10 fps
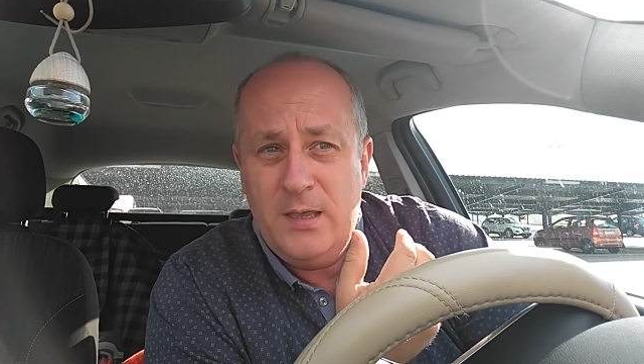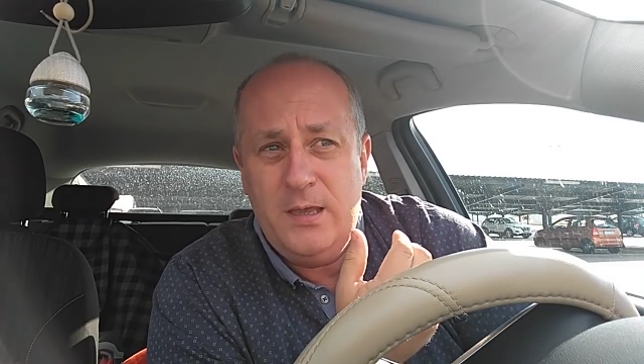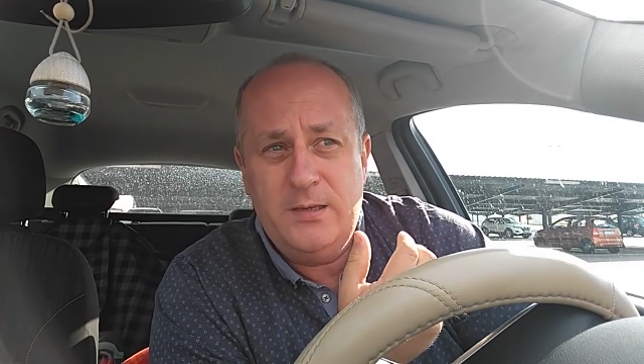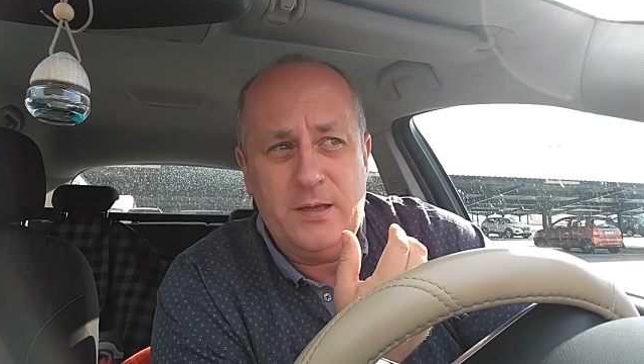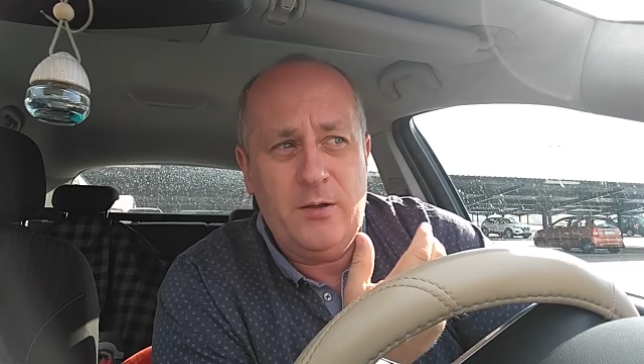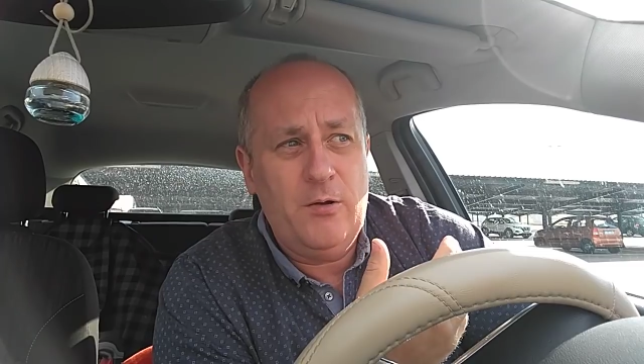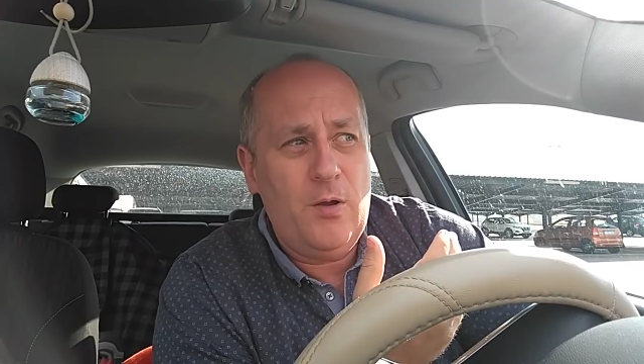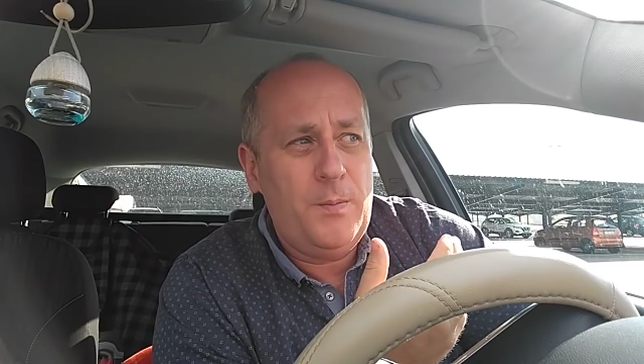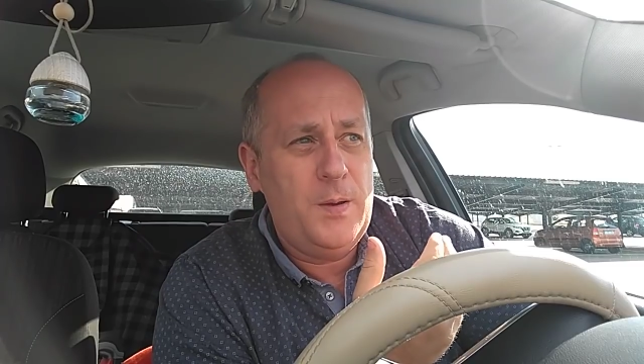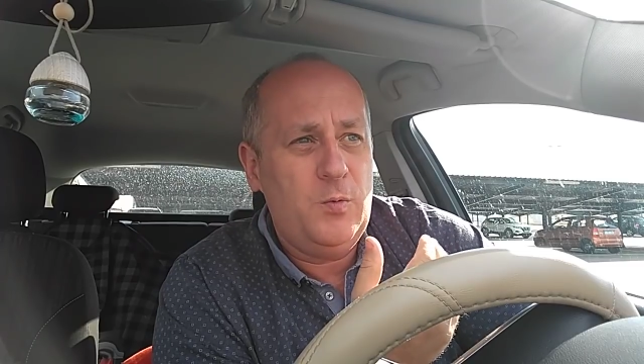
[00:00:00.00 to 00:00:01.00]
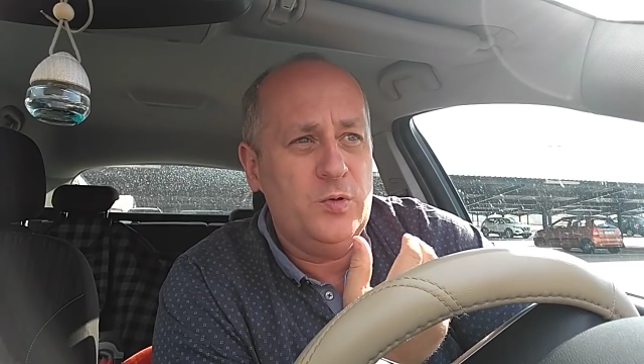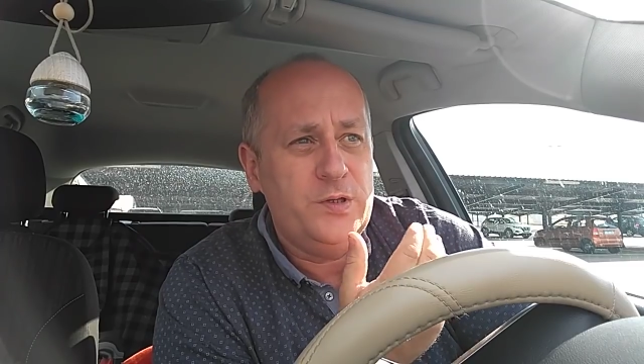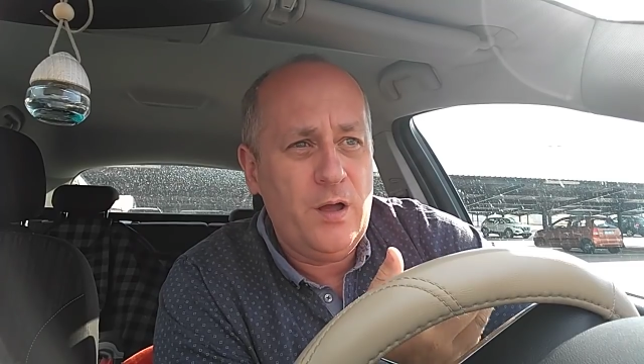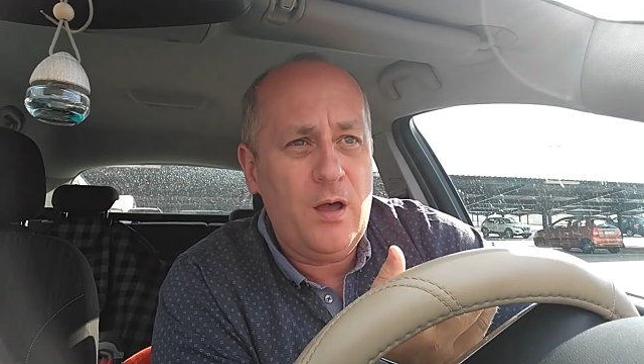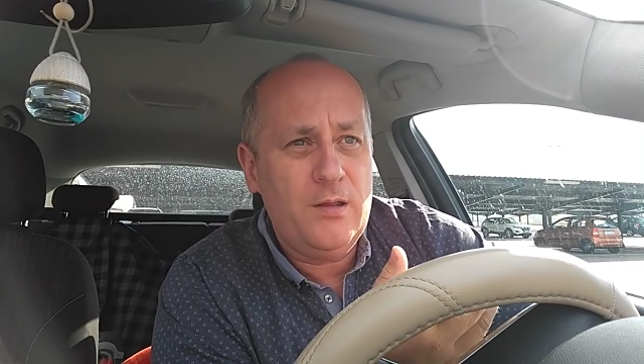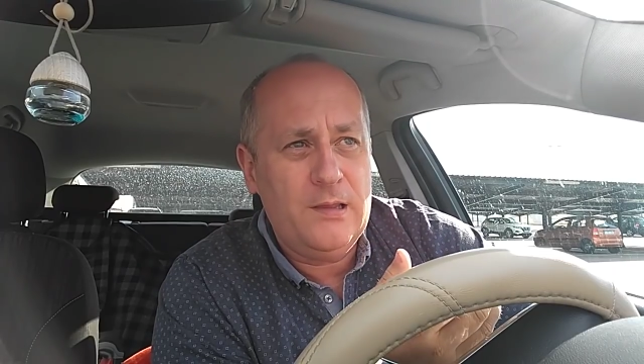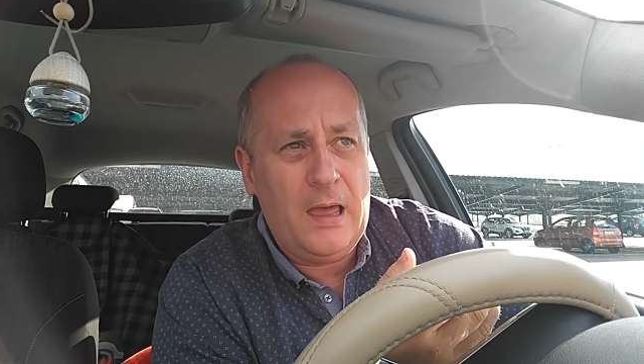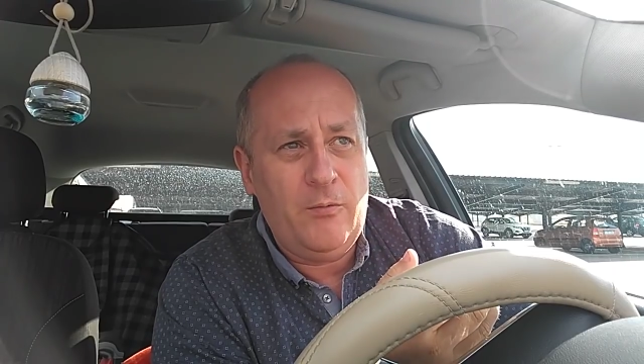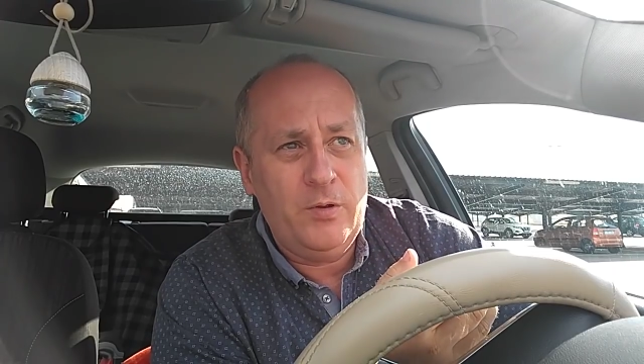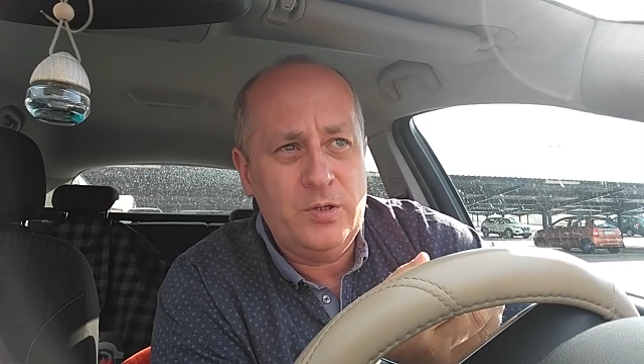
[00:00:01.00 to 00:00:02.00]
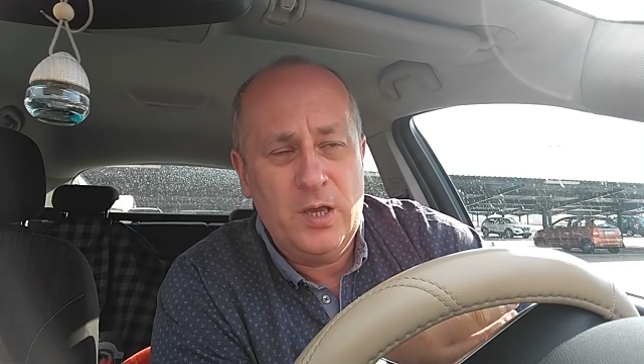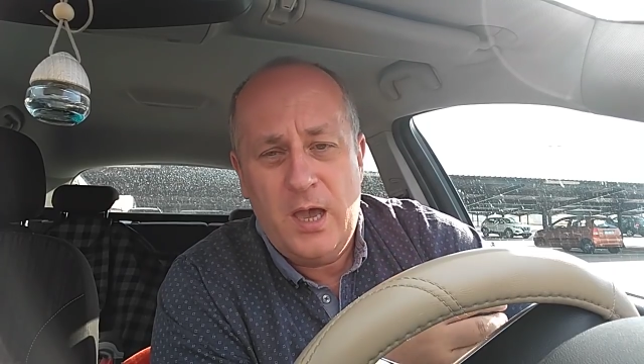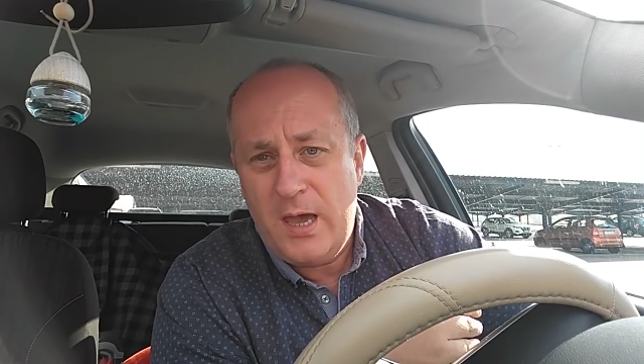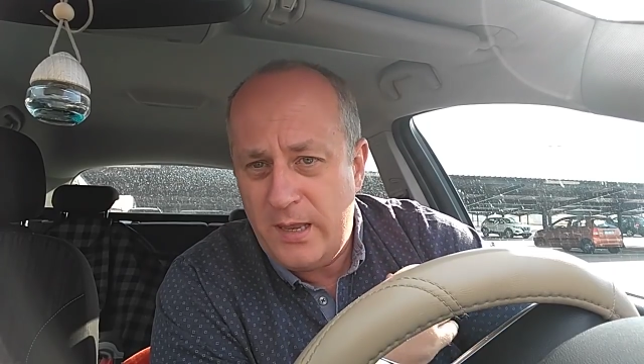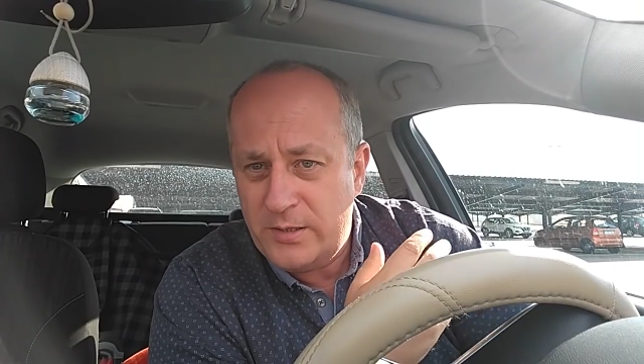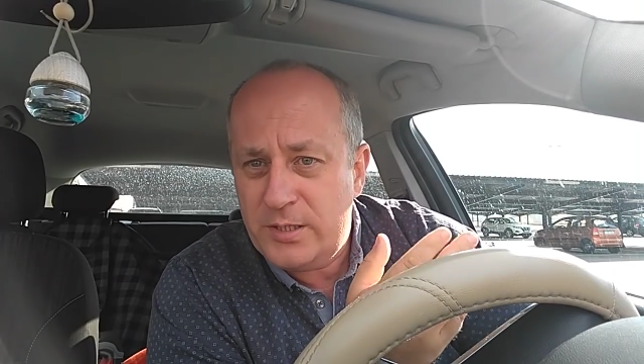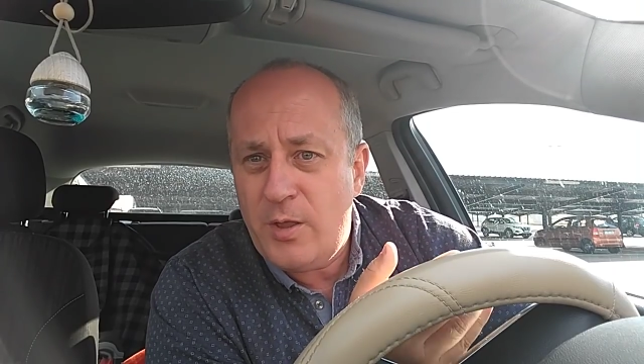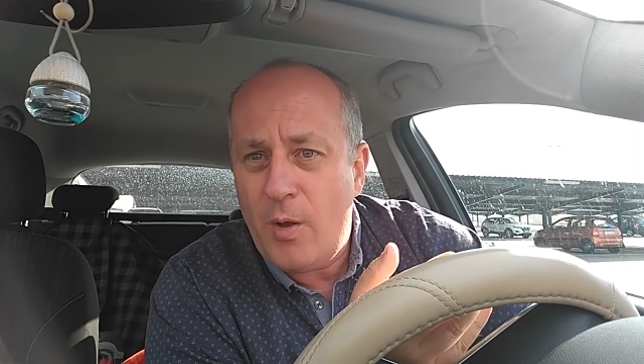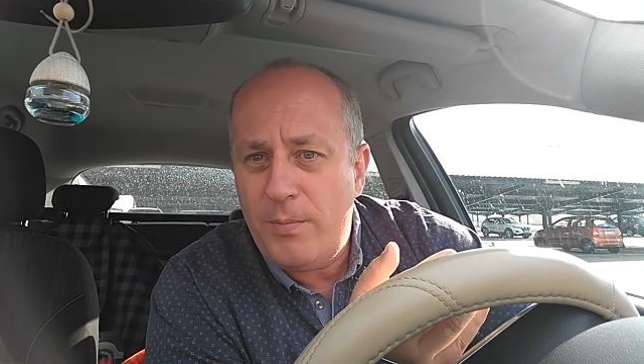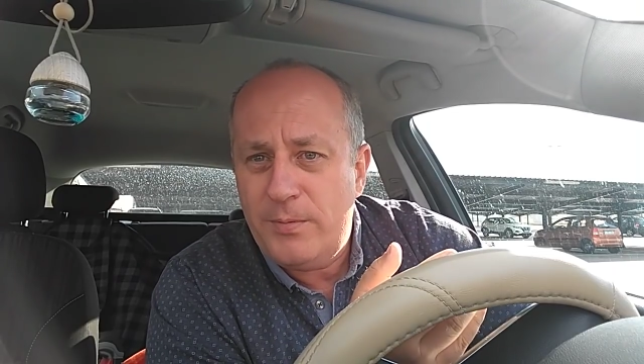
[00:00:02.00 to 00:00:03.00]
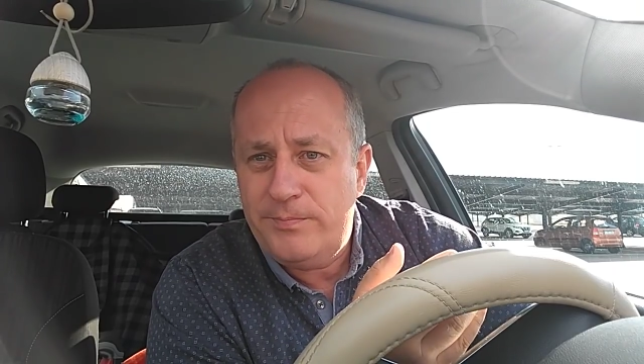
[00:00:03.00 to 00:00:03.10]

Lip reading: is, I know a lot of people start language and then stop.